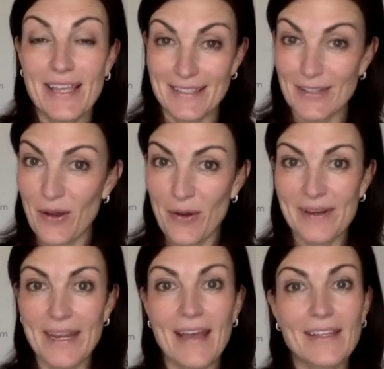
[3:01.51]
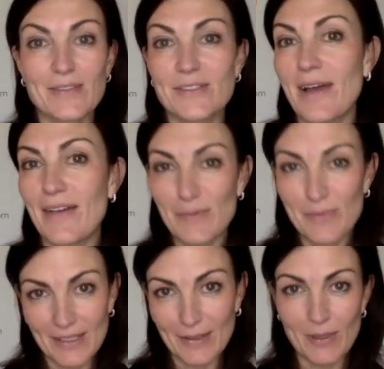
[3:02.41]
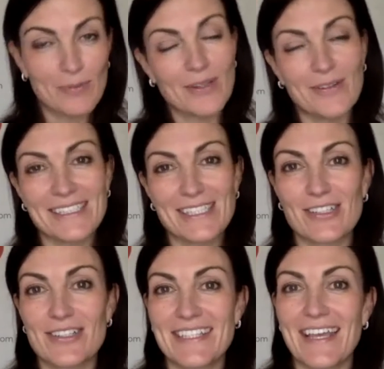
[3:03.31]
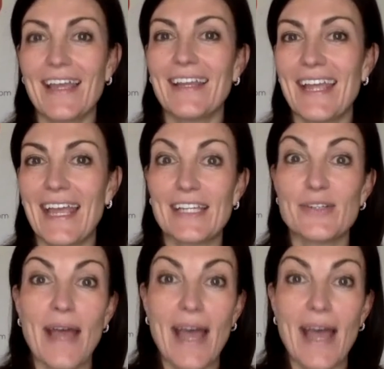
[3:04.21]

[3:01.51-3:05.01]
so now that you do have 1 million people going to your site and you